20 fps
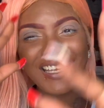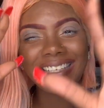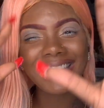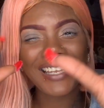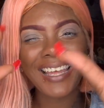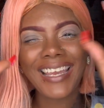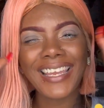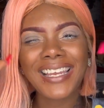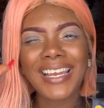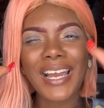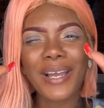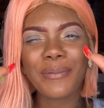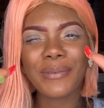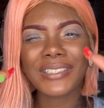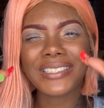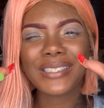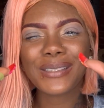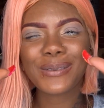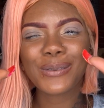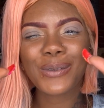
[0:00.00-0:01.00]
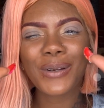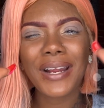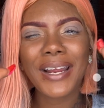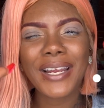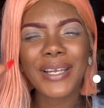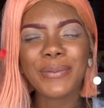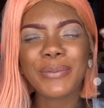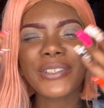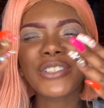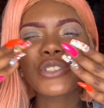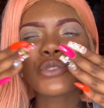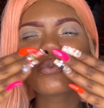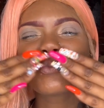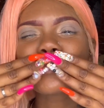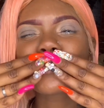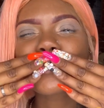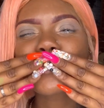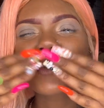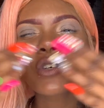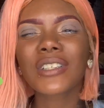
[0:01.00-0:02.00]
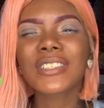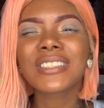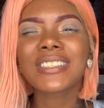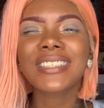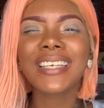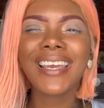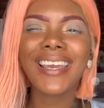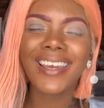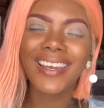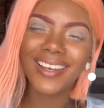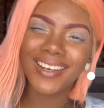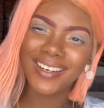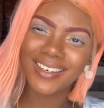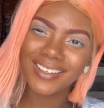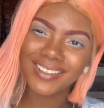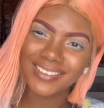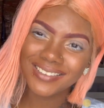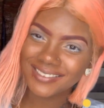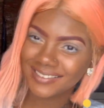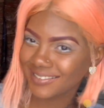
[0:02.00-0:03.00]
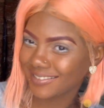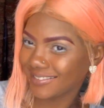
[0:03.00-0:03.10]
Like, comment, subscribe, and share.